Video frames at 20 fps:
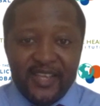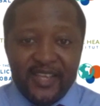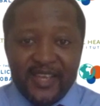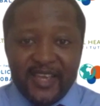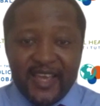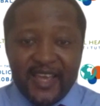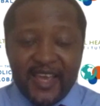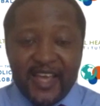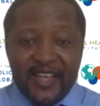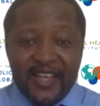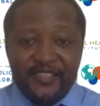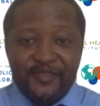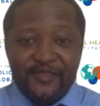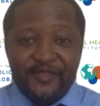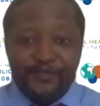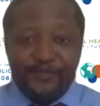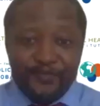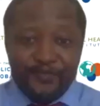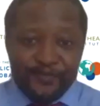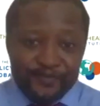has
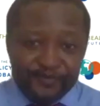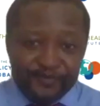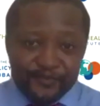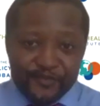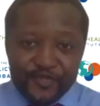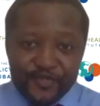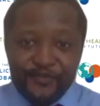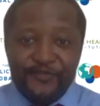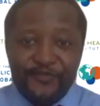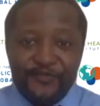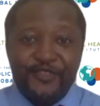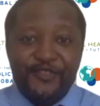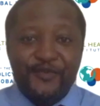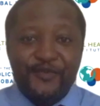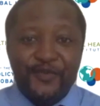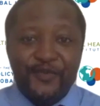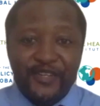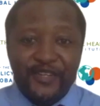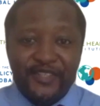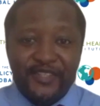moved
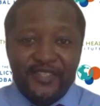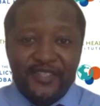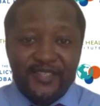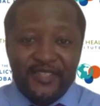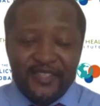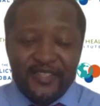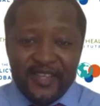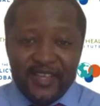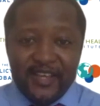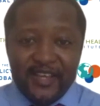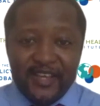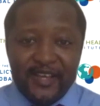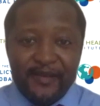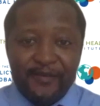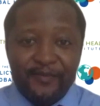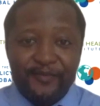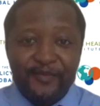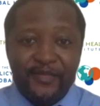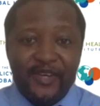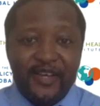towards
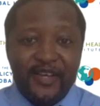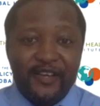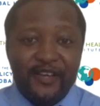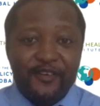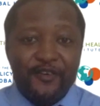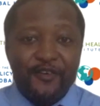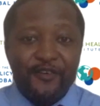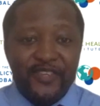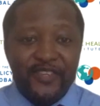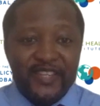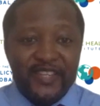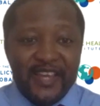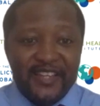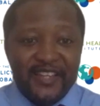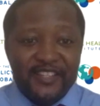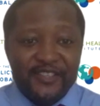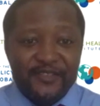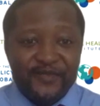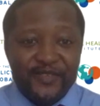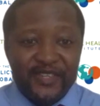
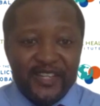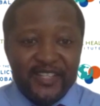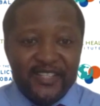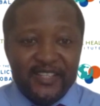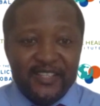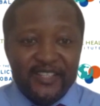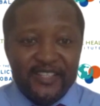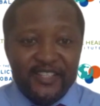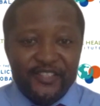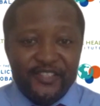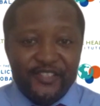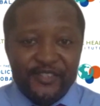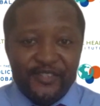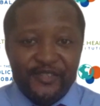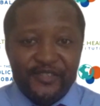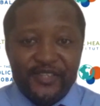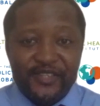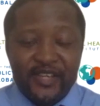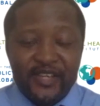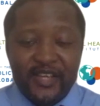COVID-19 related
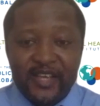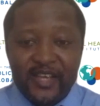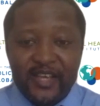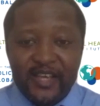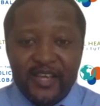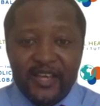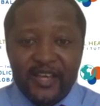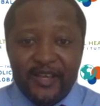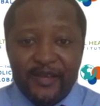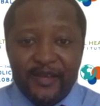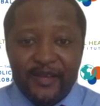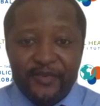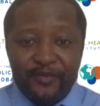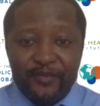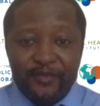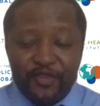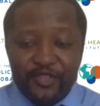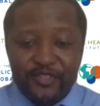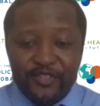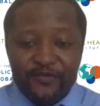issues
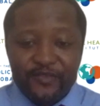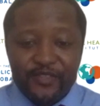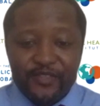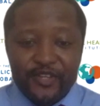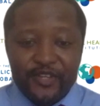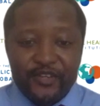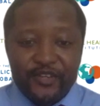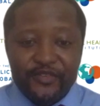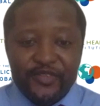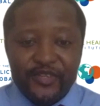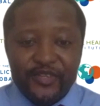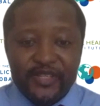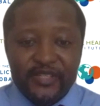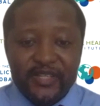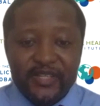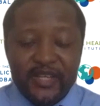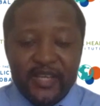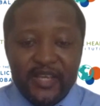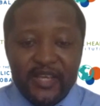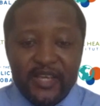in most of those
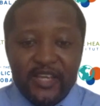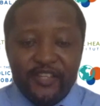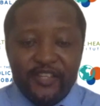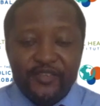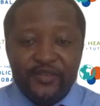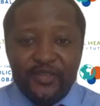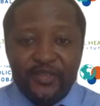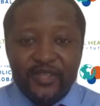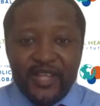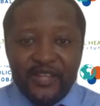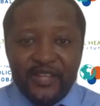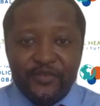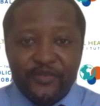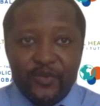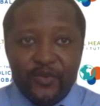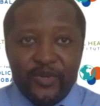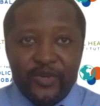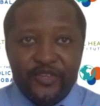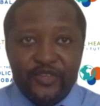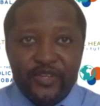countries. So that's
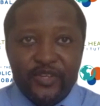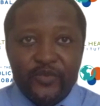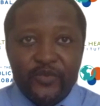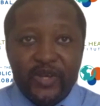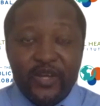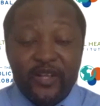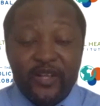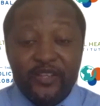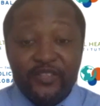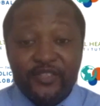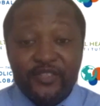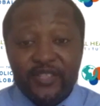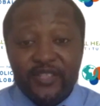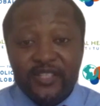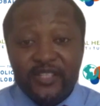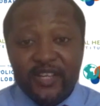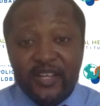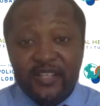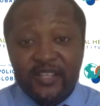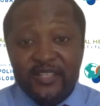what we're doing. We're also
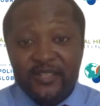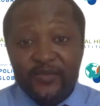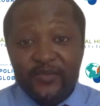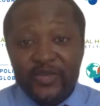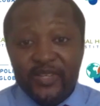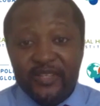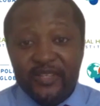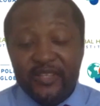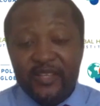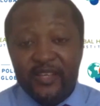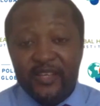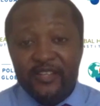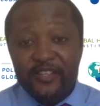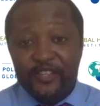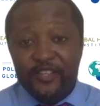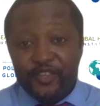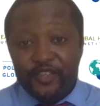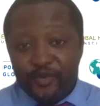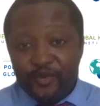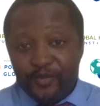discussing with
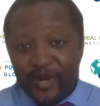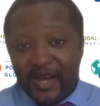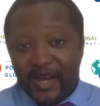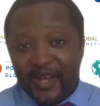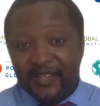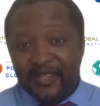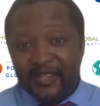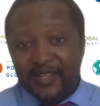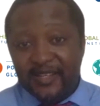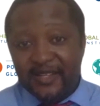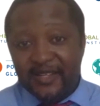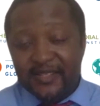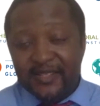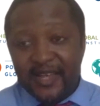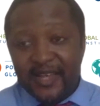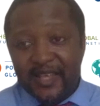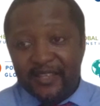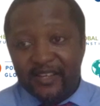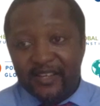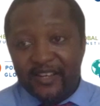new partners
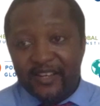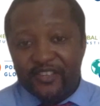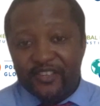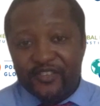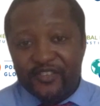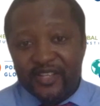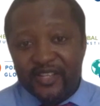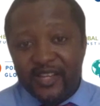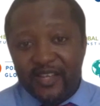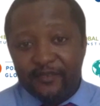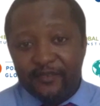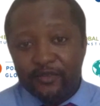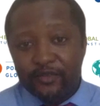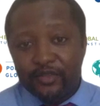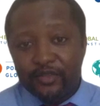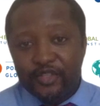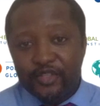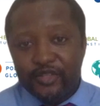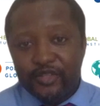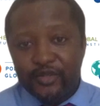at the country
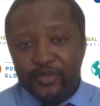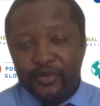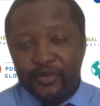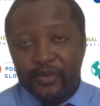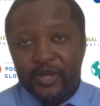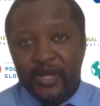level to